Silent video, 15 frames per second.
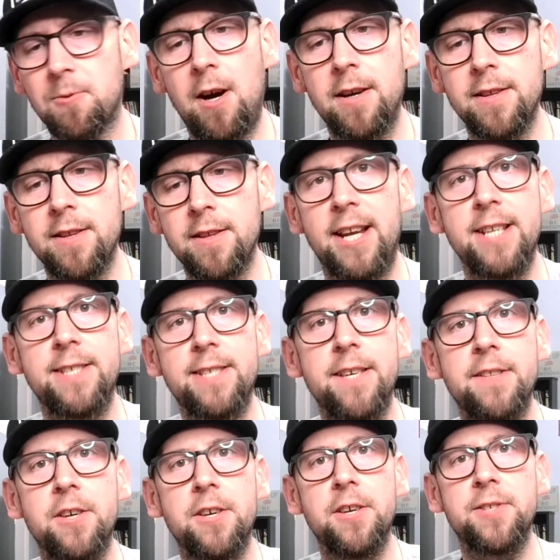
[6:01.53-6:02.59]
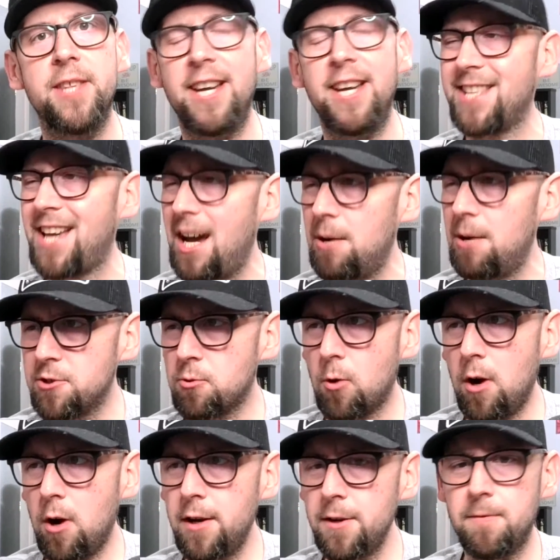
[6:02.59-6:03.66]
wrong that I said those things. I was
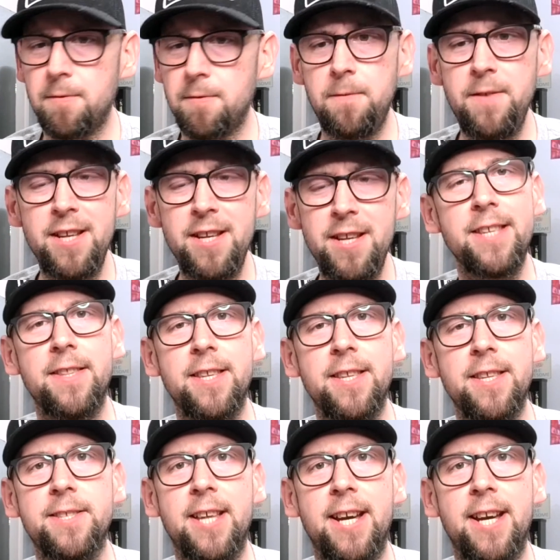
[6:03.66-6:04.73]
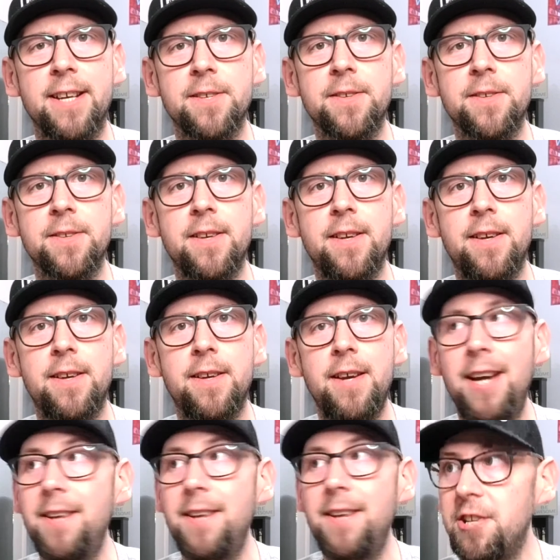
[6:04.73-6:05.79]
wrong for feeling these things.
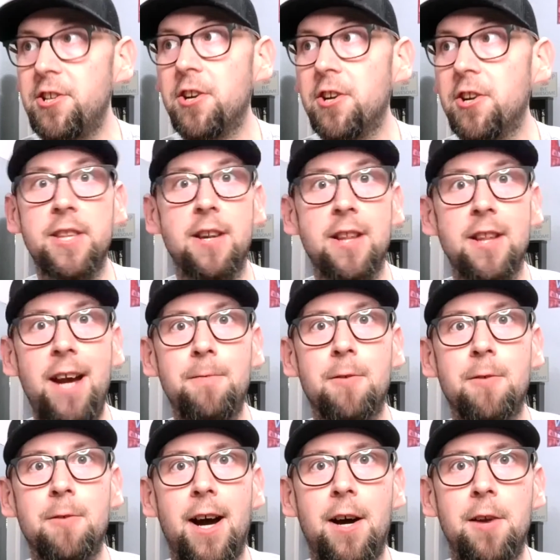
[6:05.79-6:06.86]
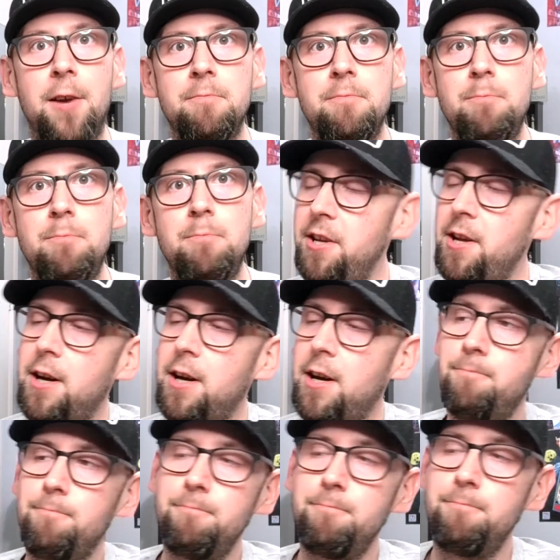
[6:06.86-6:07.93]
And they turn their life around. But
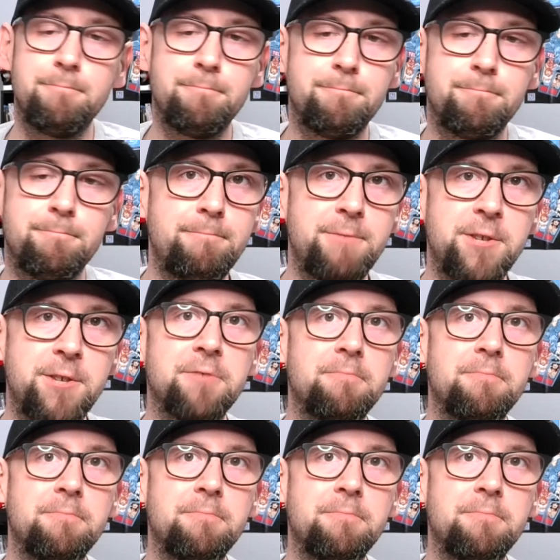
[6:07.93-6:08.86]
nope. Just